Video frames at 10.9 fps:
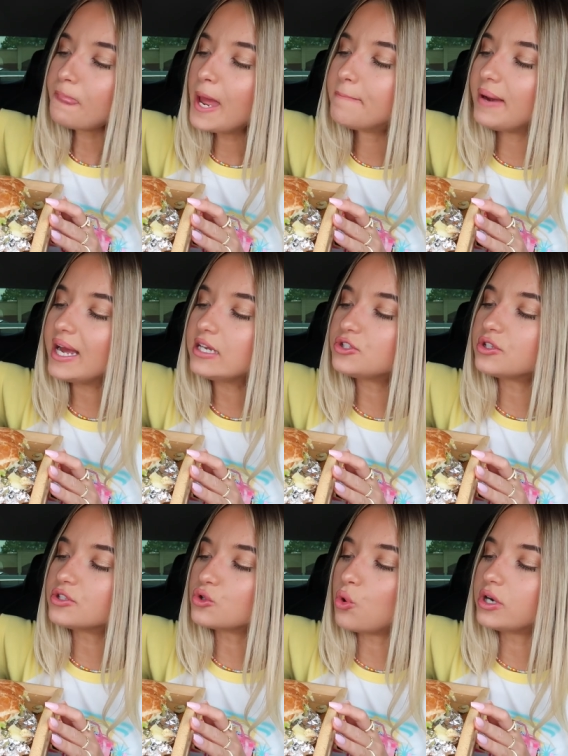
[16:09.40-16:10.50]
And bite into
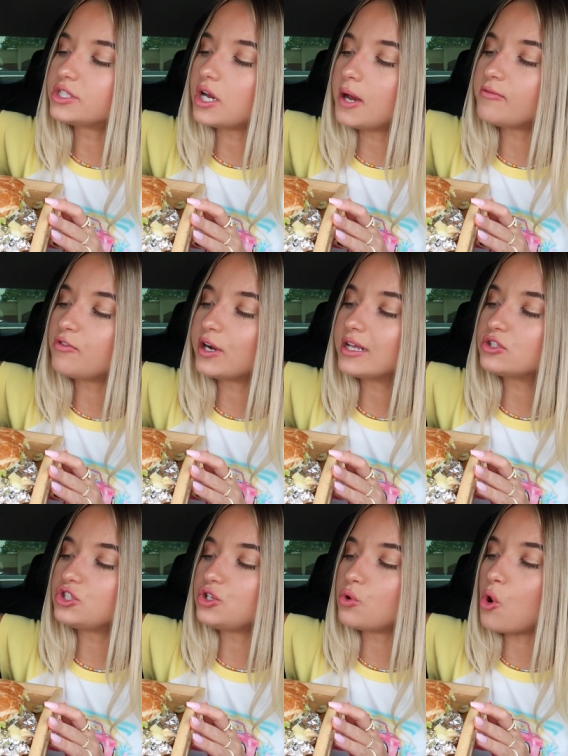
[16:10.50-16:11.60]
this corn dog before it gets
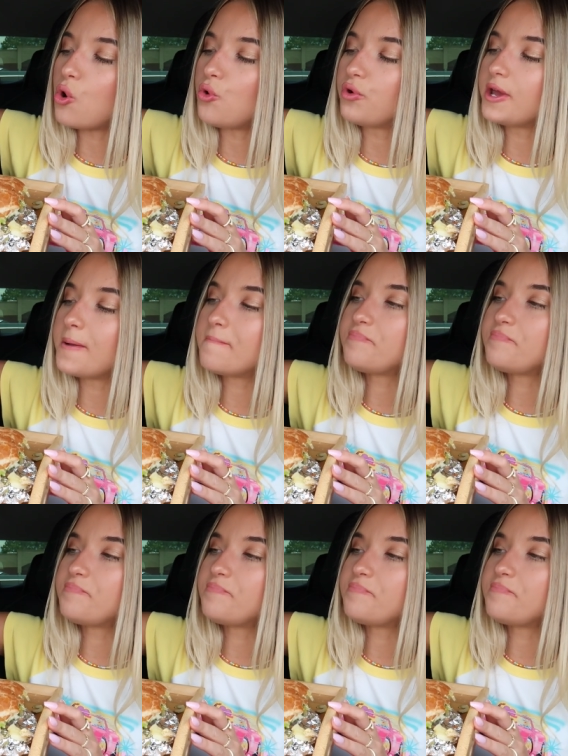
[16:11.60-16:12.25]
too cold.